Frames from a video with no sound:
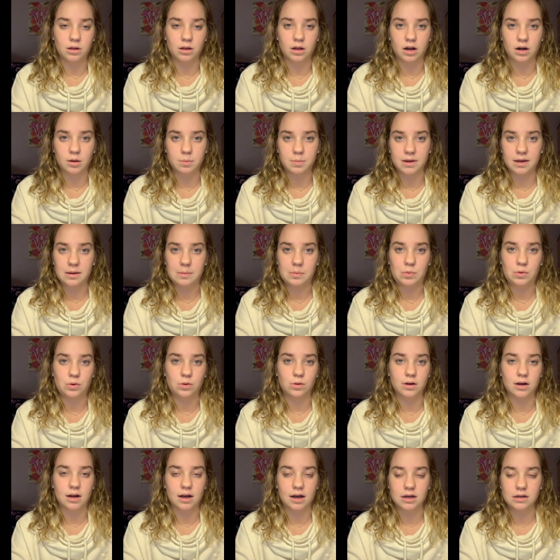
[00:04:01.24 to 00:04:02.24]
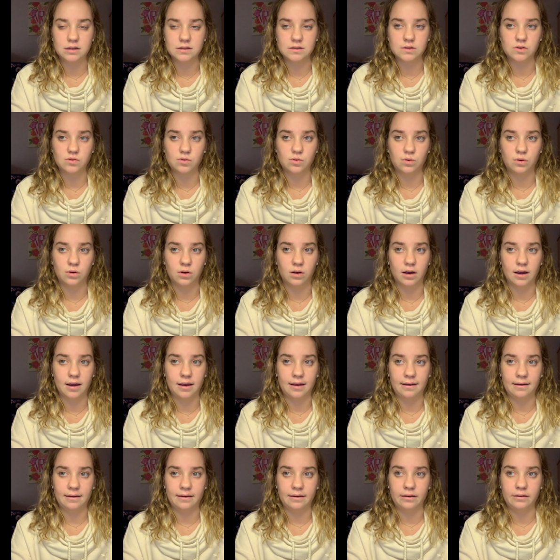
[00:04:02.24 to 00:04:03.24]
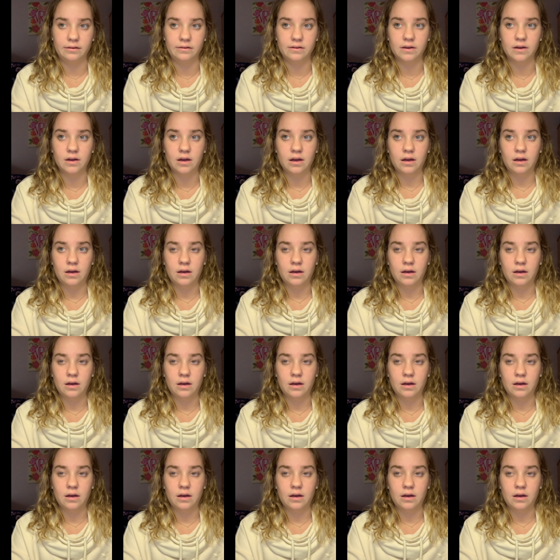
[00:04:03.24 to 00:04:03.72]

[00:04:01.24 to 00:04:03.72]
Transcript: a lot of people in high school and